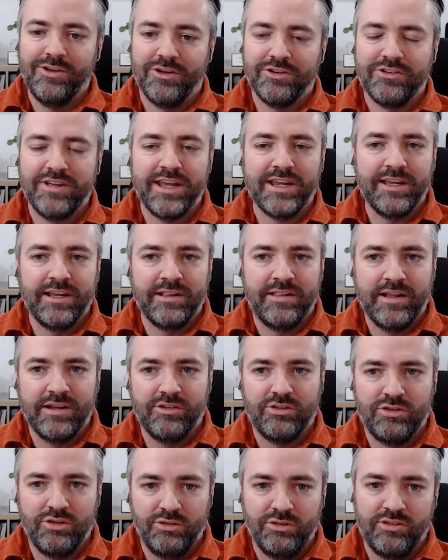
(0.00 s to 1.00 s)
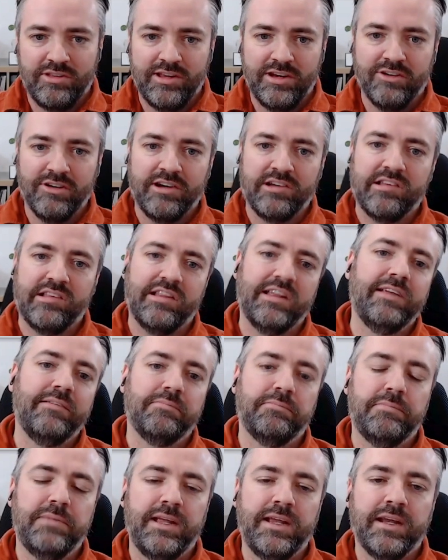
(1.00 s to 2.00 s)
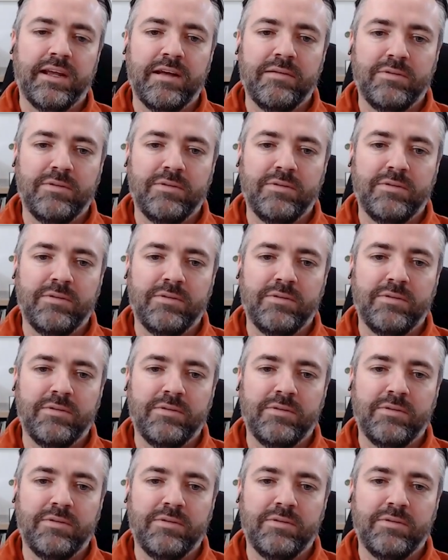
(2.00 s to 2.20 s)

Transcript: taking things too seriously, being able